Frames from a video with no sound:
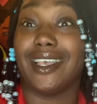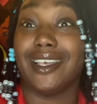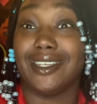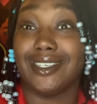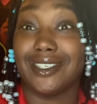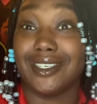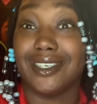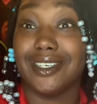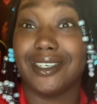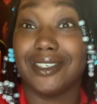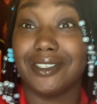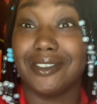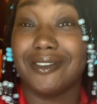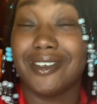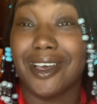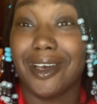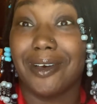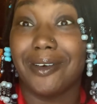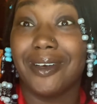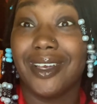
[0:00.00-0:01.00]
he
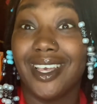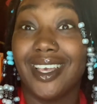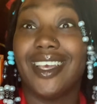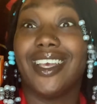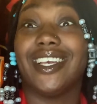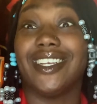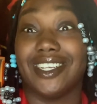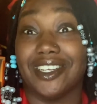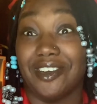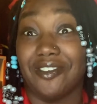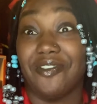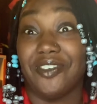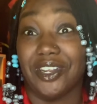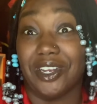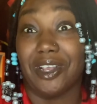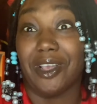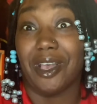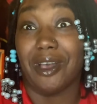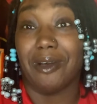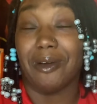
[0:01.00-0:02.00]
did a
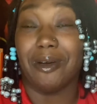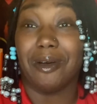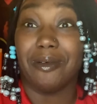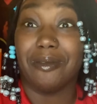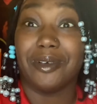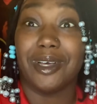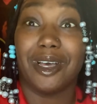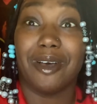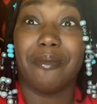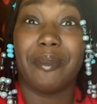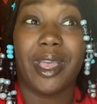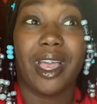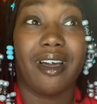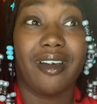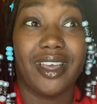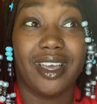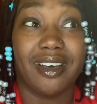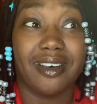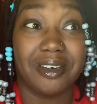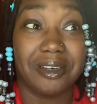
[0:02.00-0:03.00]
video
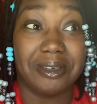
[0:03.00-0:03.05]
about